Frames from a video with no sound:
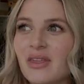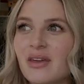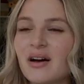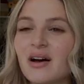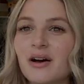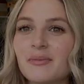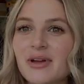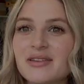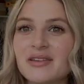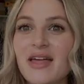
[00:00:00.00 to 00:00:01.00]

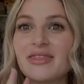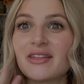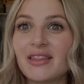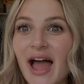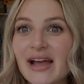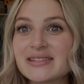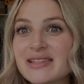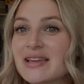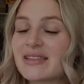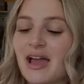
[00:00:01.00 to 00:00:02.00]
the last
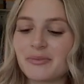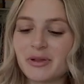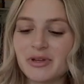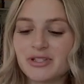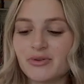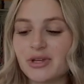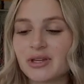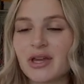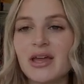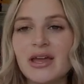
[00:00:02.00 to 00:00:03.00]
thing that I'm going to be doing
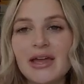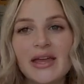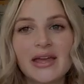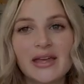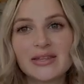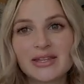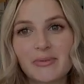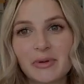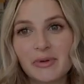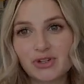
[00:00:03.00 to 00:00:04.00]
is I'm
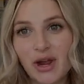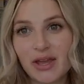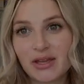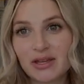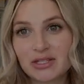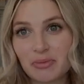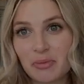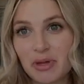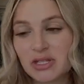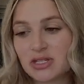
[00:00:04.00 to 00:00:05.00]
going to be trying
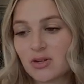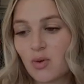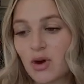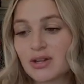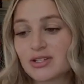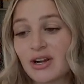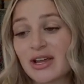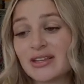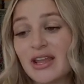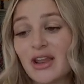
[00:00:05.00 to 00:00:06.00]

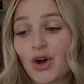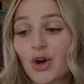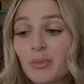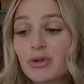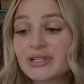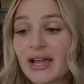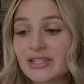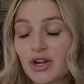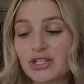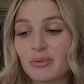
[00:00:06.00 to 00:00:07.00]
an herbal
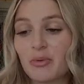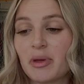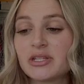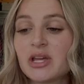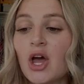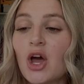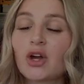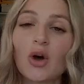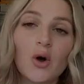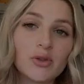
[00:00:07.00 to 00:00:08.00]
dietary supplement
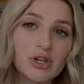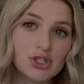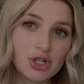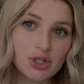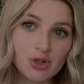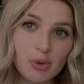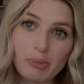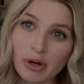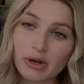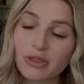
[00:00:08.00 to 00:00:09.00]
called Gentle
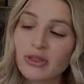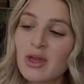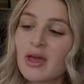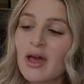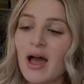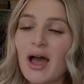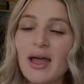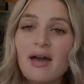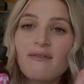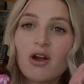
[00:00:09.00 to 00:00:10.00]
Birth. I
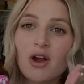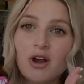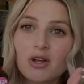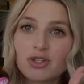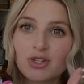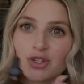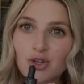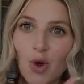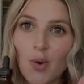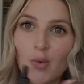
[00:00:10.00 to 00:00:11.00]
have heard
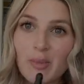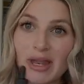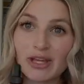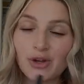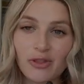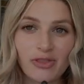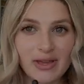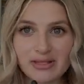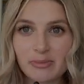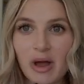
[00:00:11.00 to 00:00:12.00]
so many good
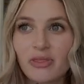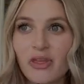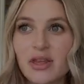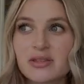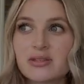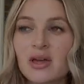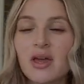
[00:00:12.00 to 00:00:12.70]
things about this.